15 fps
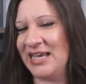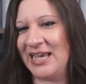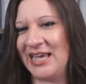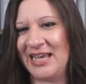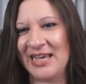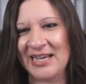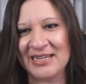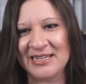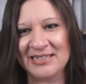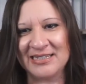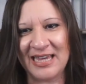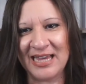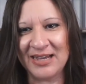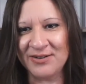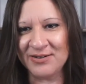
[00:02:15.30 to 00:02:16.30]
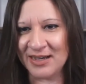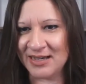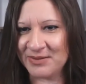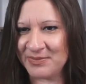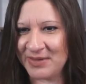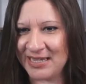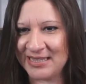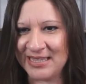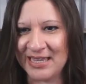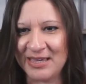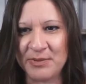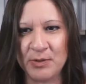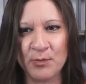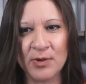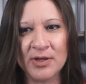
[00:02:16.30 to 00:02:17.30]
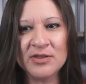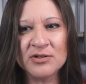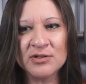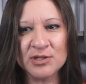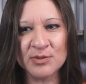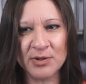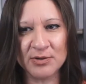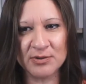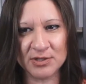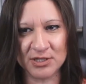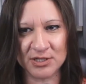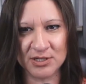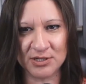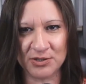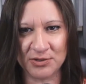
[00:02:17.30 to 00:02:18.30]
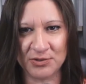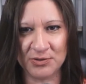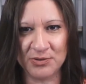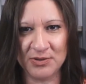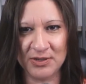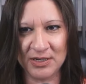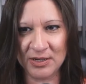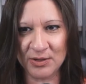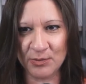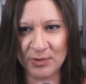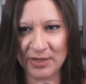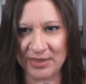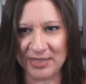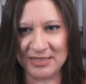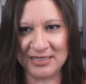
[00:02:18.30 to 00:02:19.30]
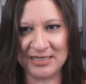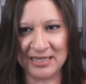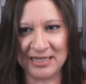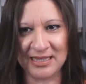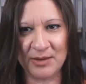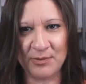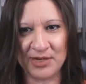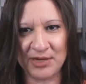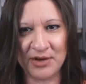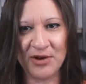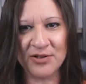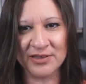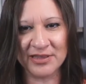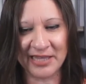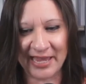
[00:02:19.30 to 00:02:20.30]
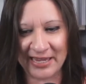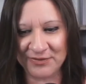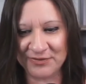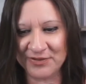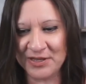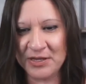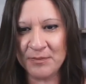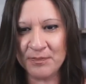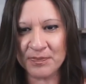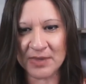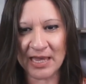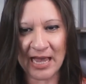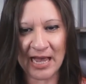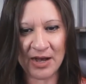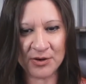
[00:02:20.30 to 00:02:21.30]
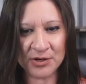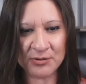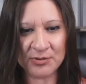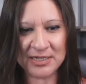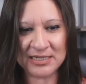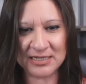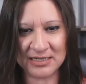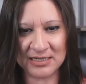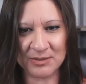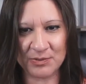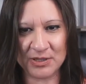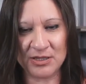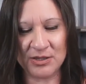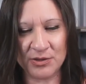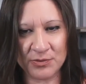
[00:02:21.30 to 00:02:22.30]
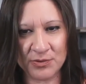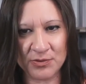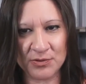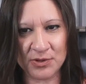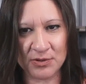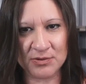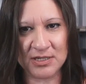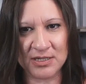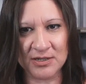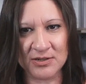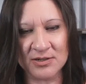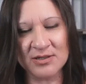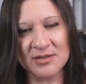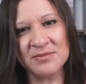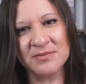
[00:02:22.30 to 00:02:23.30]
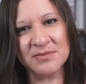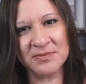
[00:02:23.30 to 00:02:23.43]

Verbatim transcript: and how God made them and what they're supposed to do with this thing that we call life. How do we discipline through those years?